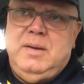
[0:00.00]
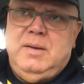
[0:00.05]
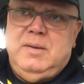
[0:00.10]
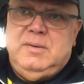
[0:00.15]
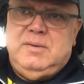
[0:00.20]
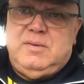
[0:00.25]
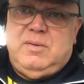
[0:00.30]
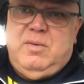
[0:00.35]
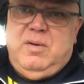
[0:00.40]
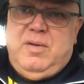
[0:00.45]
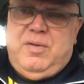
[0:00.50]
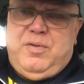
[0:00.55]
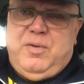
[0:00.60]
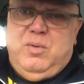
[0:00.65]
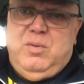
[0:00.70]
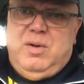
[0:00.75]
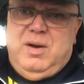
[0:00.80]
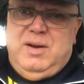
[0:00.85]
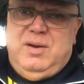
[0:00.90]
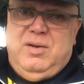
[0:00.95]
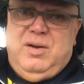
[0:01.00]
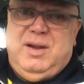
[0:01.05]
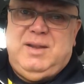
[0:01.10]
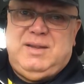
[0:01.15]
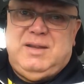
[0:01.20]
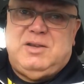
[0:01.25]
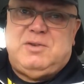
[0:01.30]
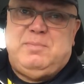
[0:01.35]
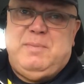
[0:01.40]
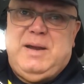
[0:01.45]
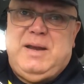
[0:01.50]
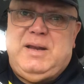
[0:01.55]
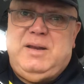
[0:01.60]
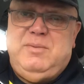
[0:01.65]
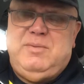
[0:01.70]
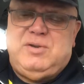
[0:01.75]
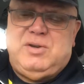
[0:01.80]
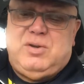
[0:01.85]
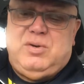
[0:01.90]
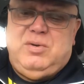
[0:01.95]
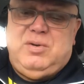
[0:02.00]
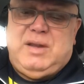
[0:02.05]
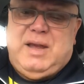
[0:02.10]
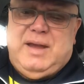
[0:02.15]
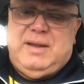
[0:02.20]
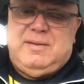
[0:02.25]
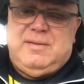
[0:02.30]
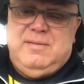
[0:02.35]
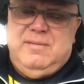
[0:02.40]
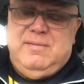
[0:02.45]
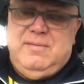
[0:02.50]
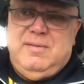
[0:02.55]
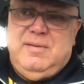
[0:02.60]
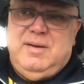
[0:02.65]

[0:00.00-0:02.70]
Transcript: So I thought, I like this man, he was a good lad,